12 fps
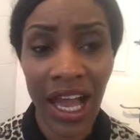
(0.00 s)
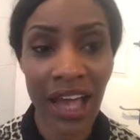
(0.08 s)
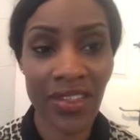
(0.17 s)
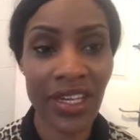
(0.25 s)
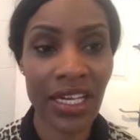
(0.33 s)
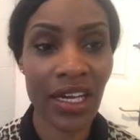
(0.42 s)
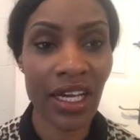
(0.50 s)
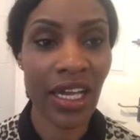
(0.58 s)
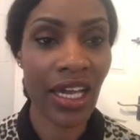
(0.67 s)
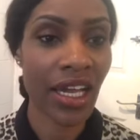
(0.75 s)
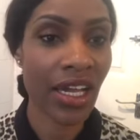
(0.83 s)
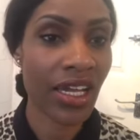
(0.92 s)
I think
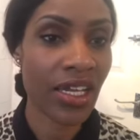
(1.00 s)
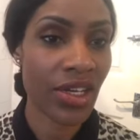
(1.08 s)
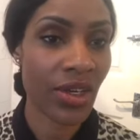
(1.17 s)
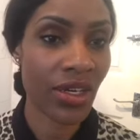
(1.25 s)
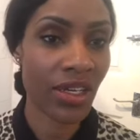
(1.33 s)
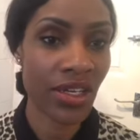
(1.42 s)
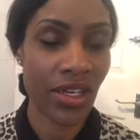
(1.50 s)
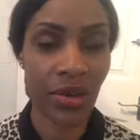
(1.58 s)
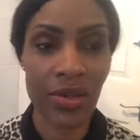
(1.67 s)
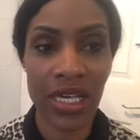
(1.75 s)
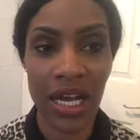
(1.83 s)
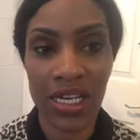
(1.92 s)
you know,
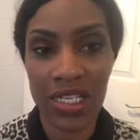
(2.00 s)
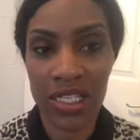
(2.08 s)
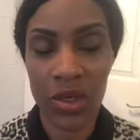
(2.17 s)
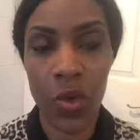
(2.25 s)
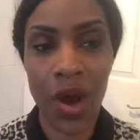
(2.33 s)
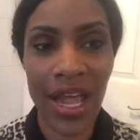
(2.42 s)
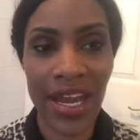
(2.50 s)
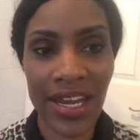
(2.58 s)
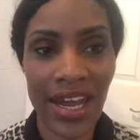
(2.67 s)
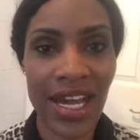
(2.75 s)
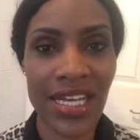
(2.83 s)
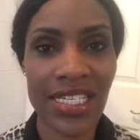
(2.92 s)
it's quite a
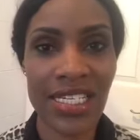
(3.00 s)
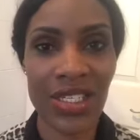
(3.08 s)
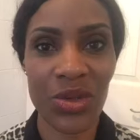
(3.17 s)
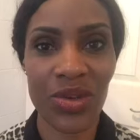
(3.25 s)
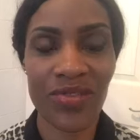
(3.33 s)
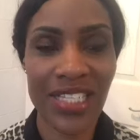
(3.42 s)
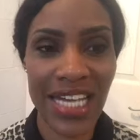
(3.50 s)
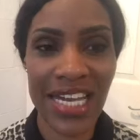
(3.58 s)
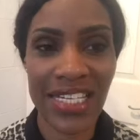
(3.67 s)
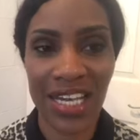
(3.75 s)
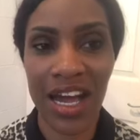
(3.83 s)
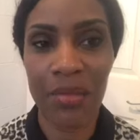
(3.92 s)
nice sort of
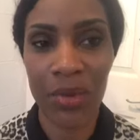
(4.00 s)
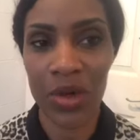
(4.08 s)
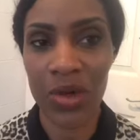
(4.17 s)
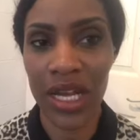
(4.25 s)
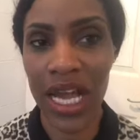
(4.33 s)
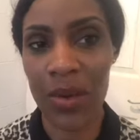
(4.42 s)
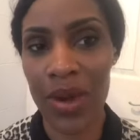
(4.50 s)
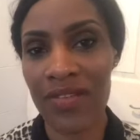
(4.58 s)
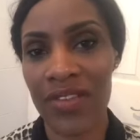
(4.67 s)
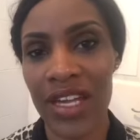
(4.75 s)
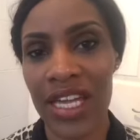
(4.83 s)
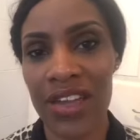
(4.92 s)
daytime look.
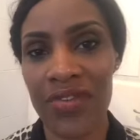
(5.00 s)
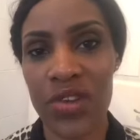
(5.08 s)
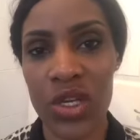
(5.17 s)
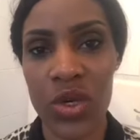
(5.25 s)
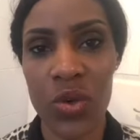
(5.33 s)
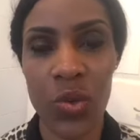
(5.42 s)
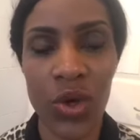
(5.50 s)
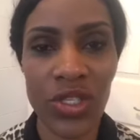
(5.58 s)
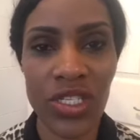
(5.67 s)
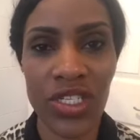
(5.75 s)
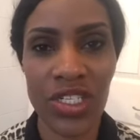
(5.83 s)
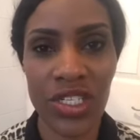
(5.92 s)
However, if you
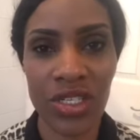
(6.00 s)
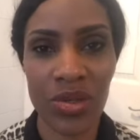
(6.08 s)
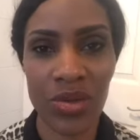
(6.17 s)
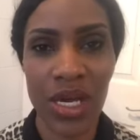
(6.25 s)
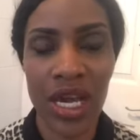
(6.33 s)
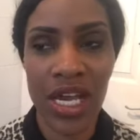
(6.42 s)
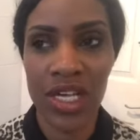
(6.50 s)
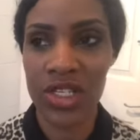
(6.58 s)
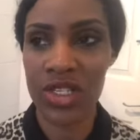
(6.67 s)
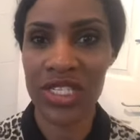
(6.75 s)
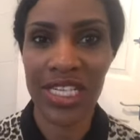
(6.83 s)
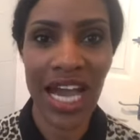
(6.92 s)
wanted to
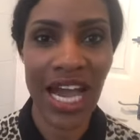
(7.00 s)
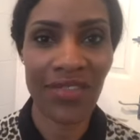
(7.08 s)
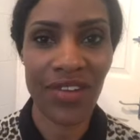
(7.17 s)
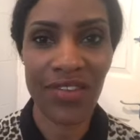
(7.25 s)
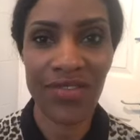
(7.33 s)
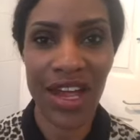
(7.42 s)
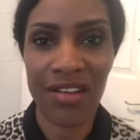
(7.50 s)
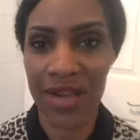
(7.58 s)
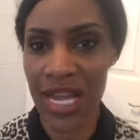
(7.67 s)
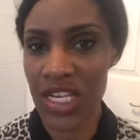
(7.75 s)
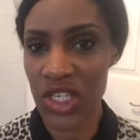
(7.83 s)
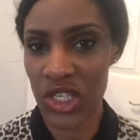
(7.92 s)
just have a
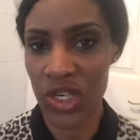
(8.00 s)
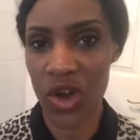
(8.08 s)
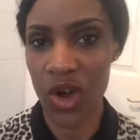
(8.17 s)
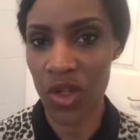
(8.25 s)
variation